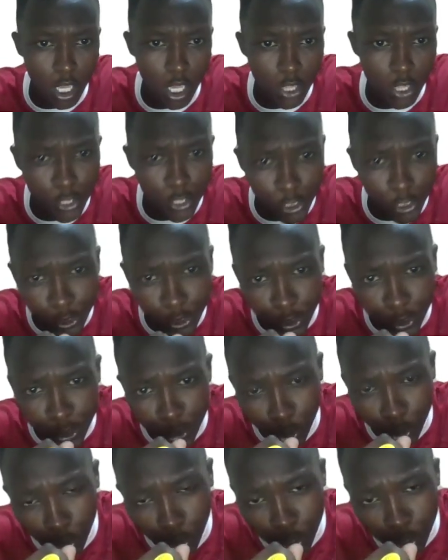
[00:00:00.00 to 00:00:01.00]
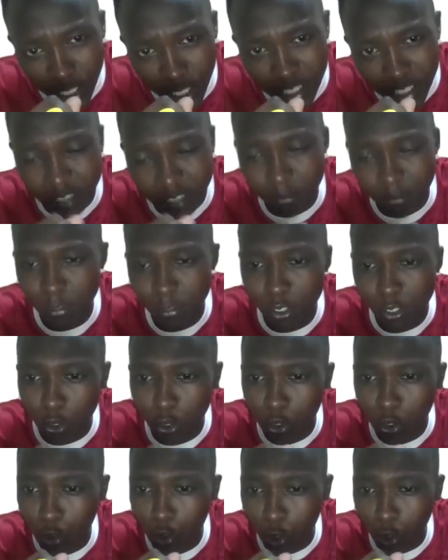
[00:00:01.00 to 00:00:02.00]
This colonialism
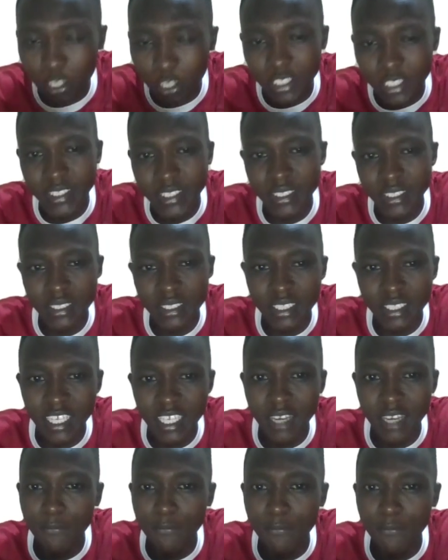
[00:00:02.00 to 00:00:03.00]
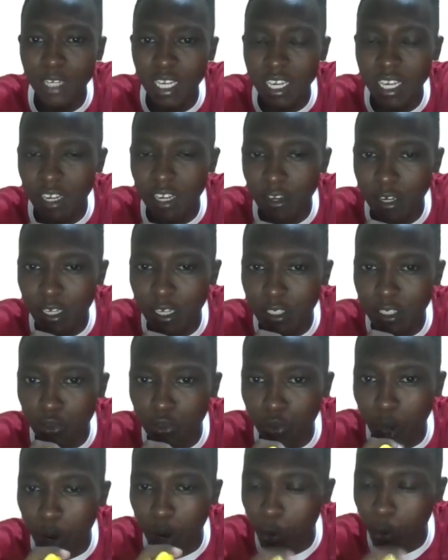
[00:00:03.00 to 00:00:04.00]
or colonies came
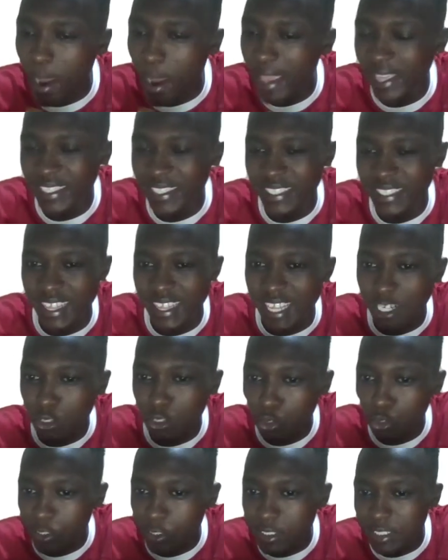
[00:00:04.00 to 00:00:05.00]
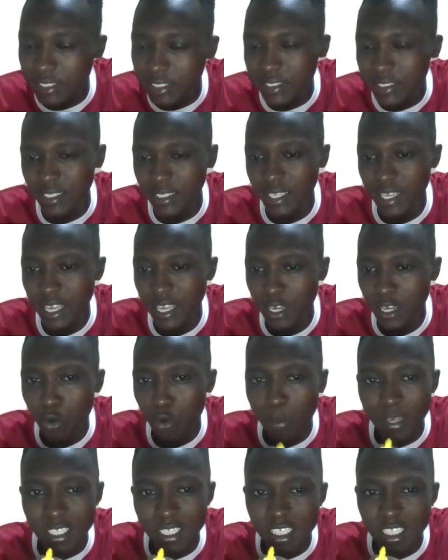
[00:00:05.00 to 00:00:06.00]
to acquire the resources, raw
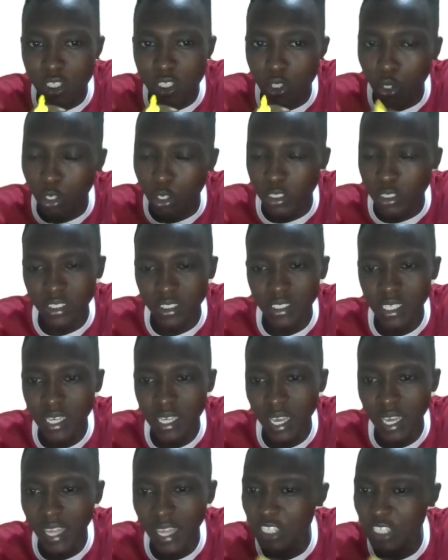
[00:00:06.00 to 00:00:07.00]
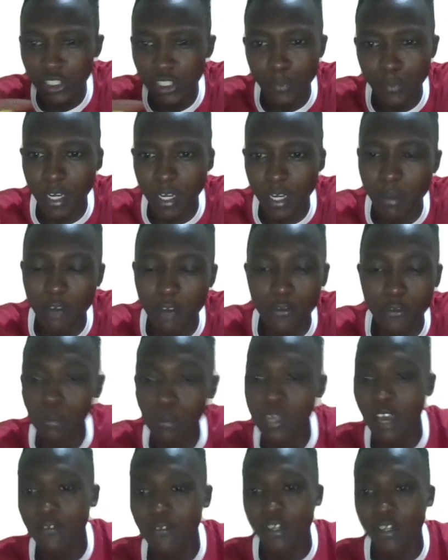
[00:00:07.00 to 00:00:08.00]
materials, and the cheap labor from
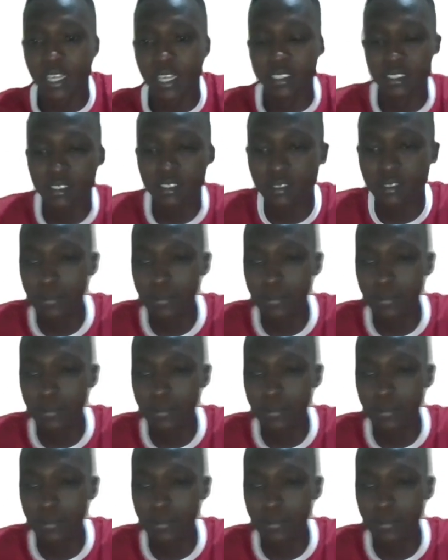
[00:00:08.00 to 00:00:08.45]
the Africans.